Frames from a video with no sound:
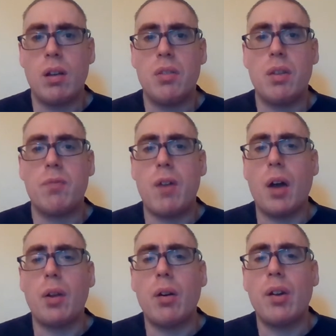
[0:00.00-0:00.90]
The
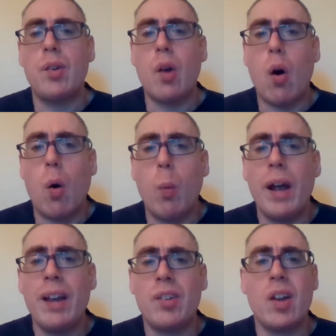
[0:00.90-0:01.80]
Father is
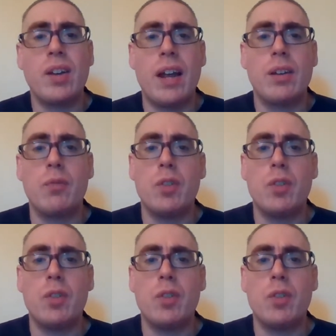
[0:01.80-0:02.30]
always attentive